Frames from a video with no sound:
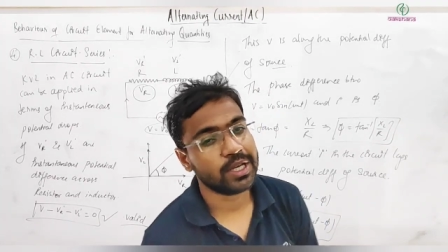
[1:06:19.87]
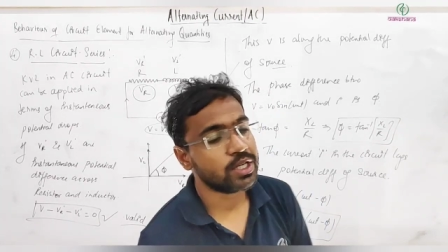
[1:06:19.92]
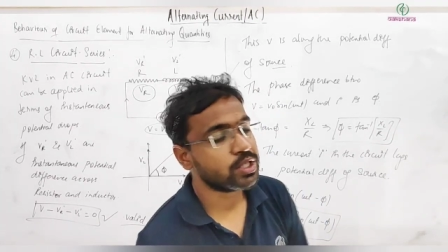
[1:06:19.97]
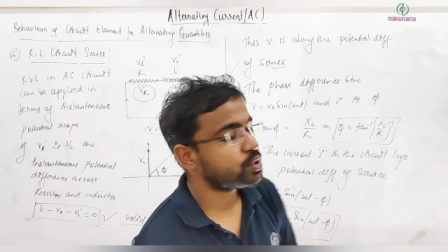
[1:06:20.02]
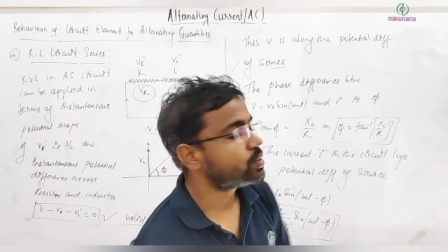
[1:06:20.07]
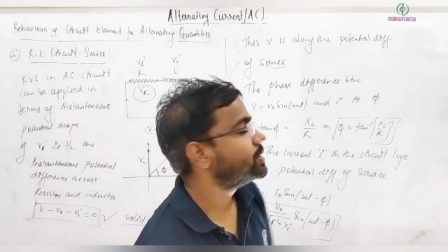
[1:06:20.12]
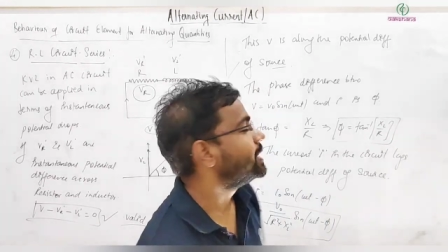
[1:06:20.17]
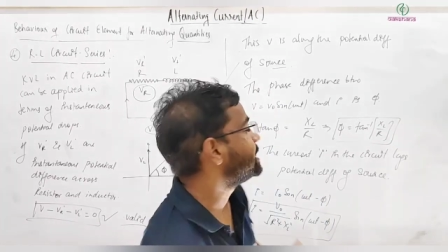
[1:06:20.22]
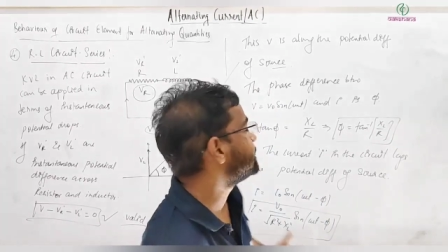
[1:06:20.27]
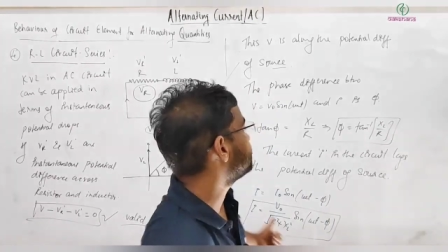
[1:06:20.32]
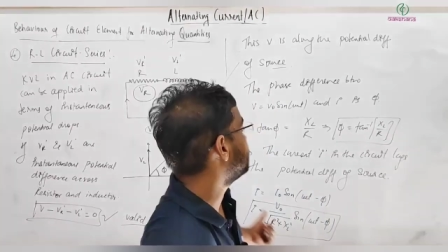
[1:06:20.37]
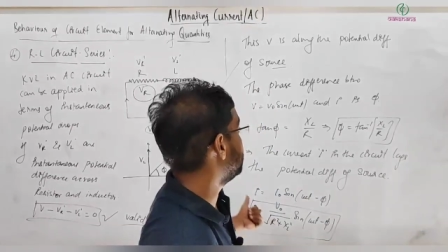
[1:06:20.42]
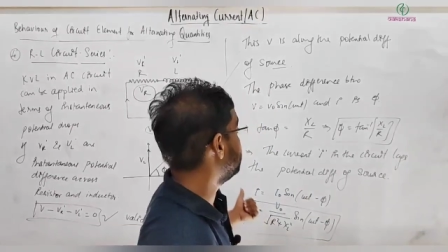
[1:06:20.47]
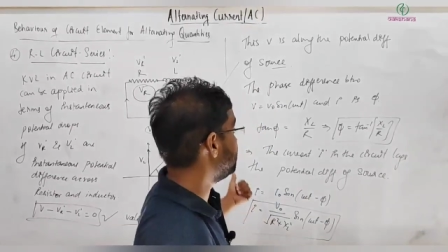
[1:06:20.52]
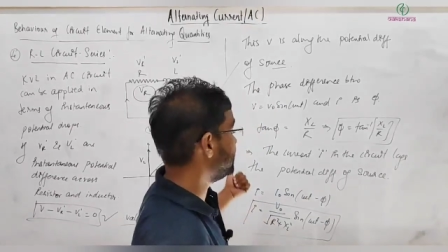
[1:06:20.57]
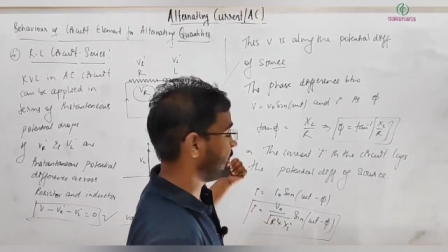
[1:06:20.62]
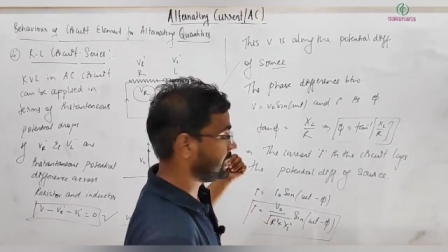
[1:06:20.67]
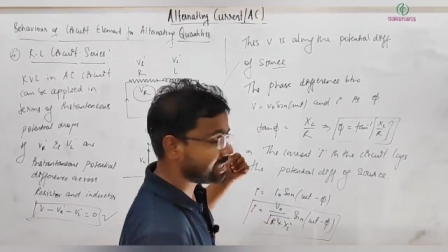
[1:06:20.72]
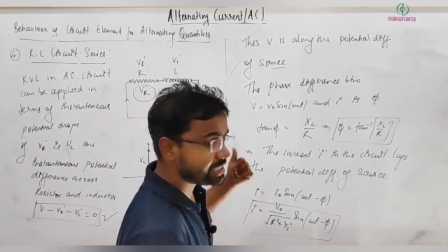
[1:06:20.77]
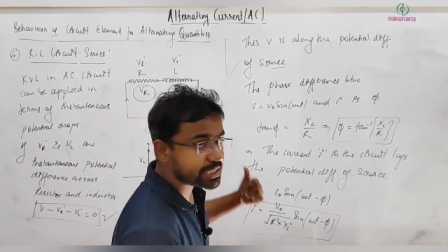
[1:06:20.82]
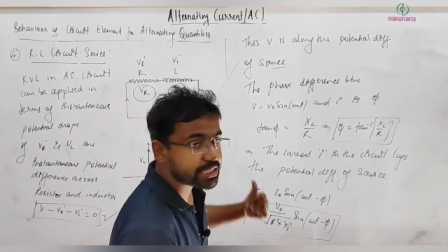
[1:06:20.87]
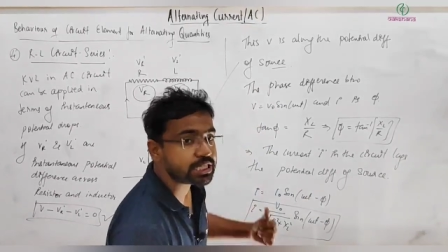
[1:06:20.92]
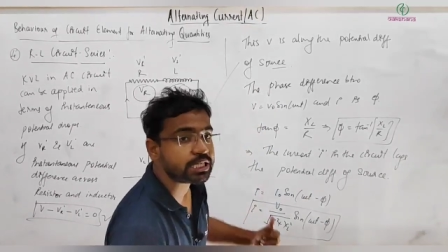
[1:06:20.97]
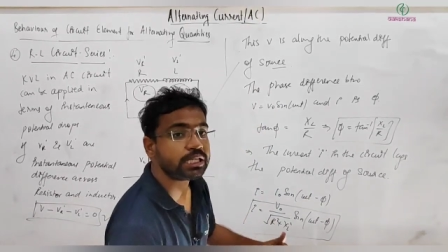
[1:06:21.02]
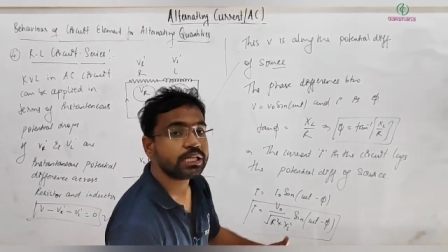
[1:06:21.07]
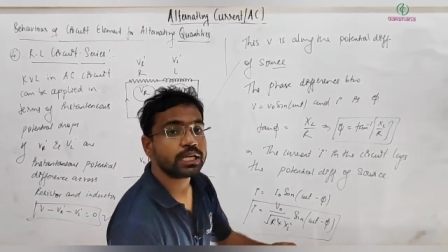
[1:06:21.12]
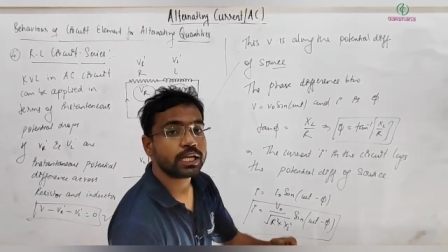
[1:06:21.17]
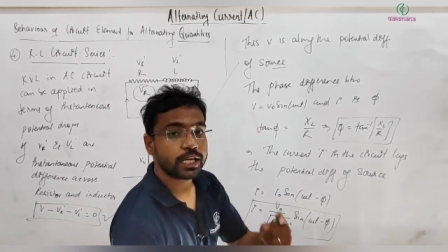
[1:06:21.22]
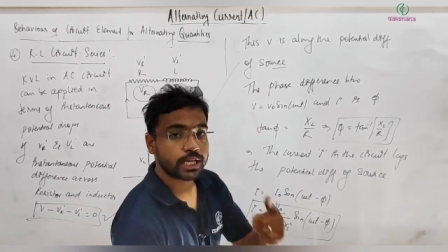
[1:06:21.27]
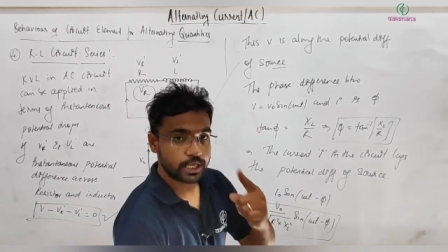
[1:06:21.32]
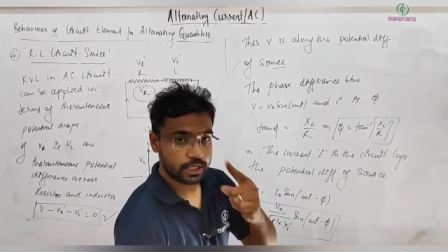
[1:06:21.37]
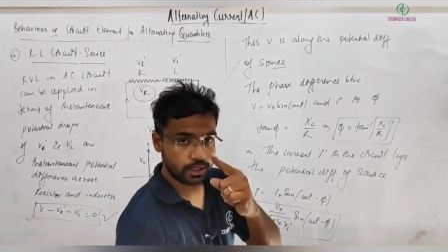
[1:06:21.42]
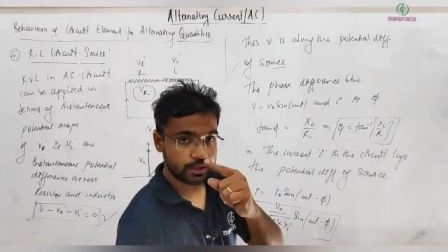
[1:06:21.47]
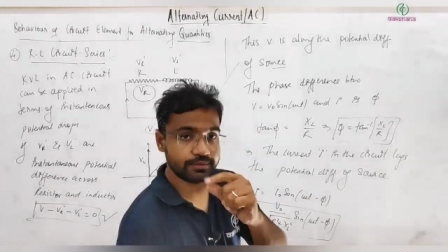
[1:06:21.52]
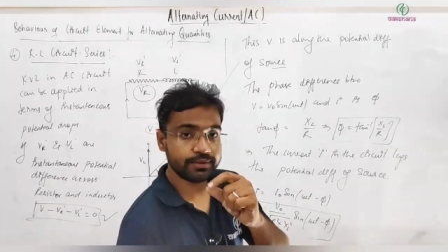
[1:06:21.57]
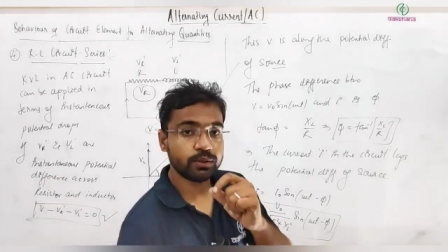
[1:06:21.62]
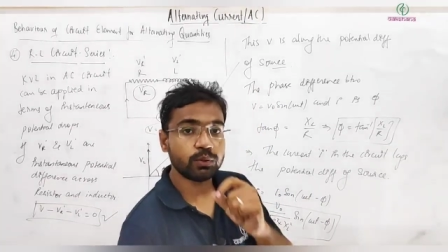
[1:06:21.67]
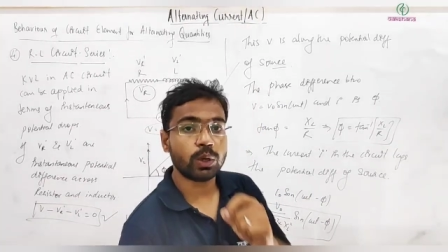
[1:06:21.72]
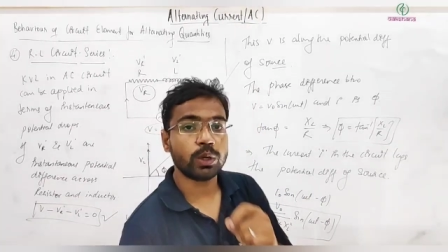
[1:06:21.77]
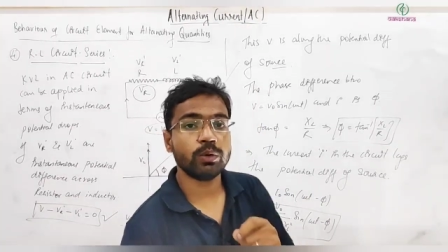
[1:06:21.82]
So that's why. But still,
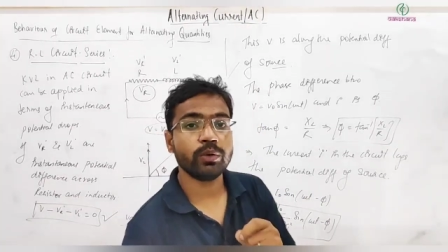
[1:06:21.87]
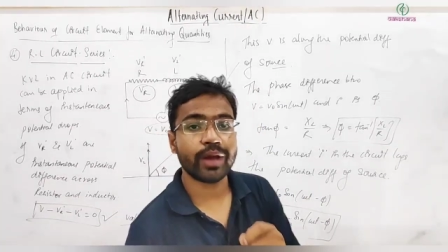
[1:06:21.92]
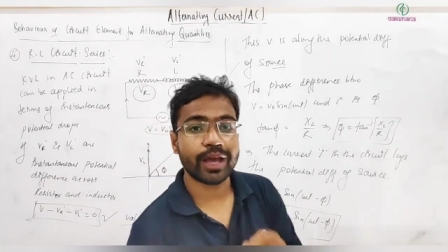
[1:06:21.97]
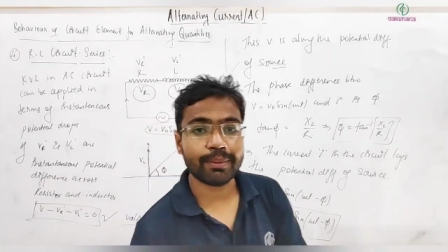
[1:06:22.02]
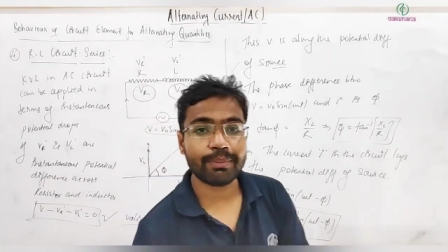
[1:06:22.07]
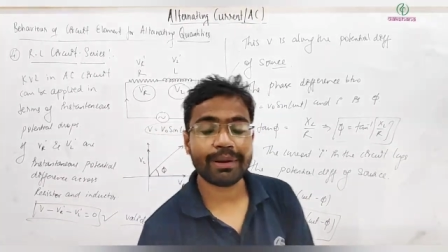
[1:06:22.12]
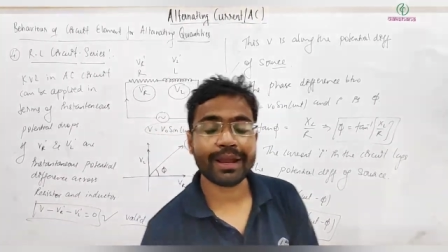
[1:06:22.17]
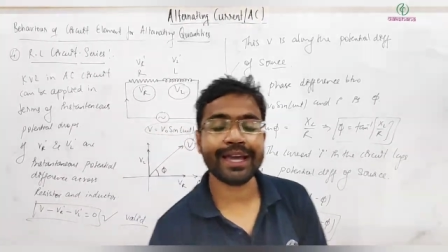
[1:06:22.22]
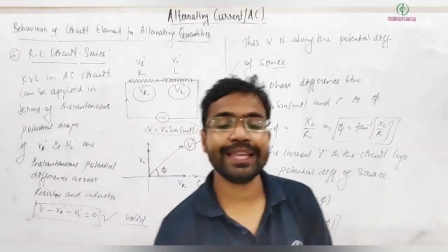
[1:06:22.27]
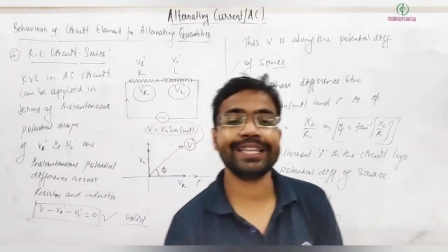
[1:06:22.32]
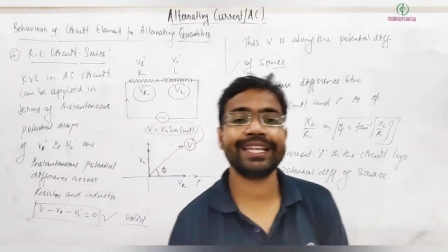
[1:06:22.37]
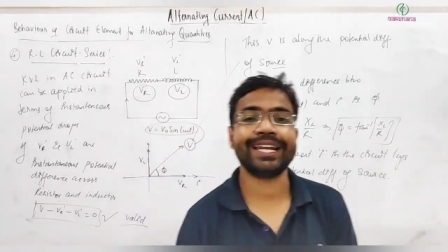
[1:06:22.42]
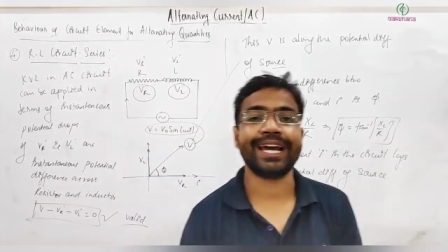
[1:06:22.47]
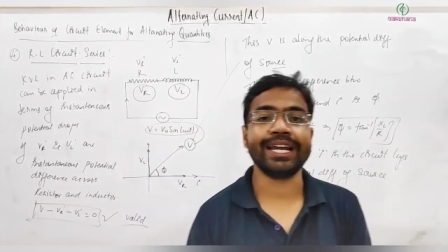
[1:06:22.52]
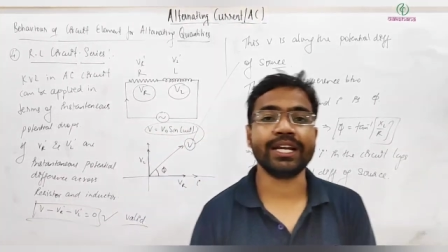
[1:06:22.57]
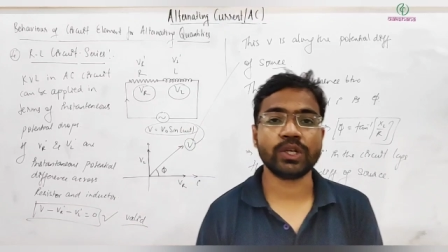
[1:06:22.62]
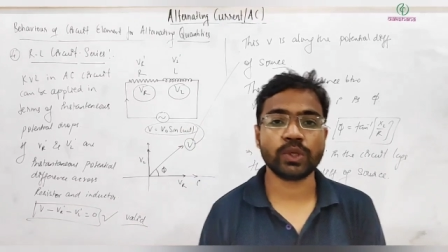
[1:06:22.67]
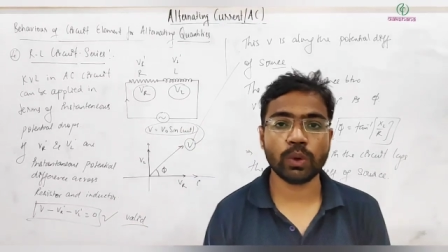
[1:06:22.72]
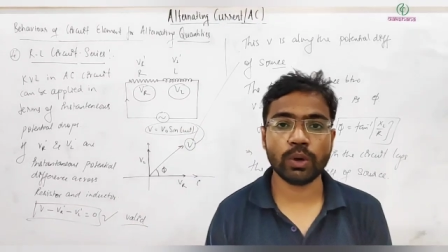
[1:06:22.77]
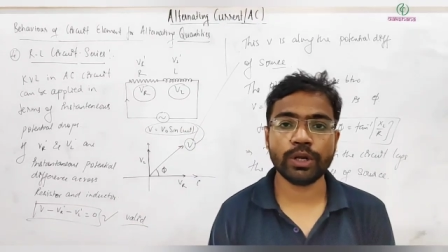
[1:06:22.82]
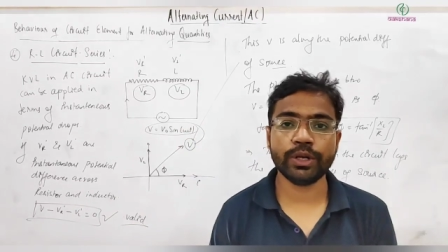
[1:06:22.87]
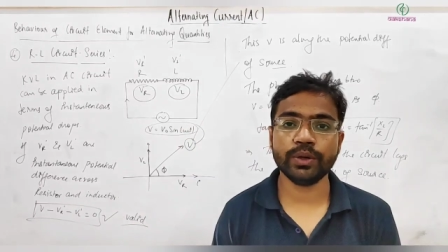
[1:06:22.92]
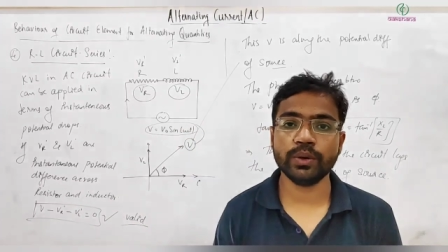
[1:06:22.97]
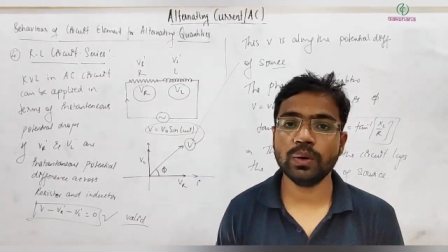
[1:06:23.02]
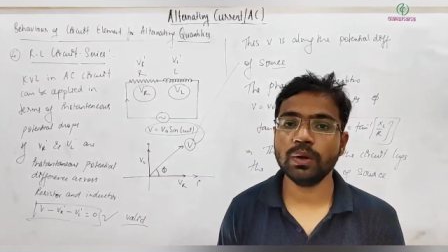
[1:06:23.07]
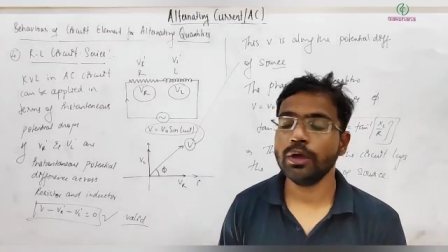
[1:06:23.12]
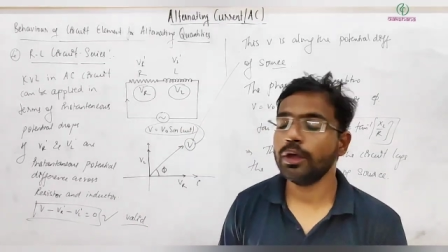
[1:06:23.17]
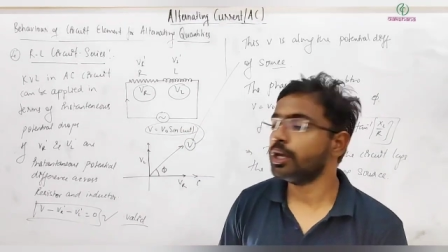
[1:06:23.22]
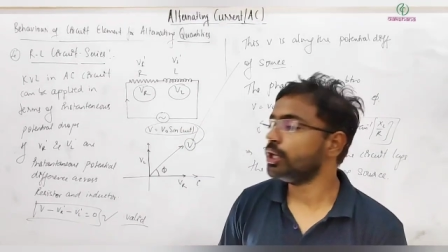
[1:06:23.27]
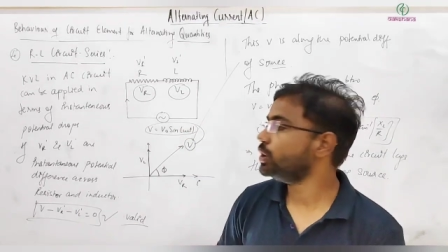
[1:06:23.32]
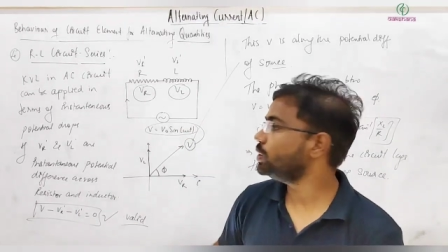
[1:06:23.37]
if you want to apply, then I told you,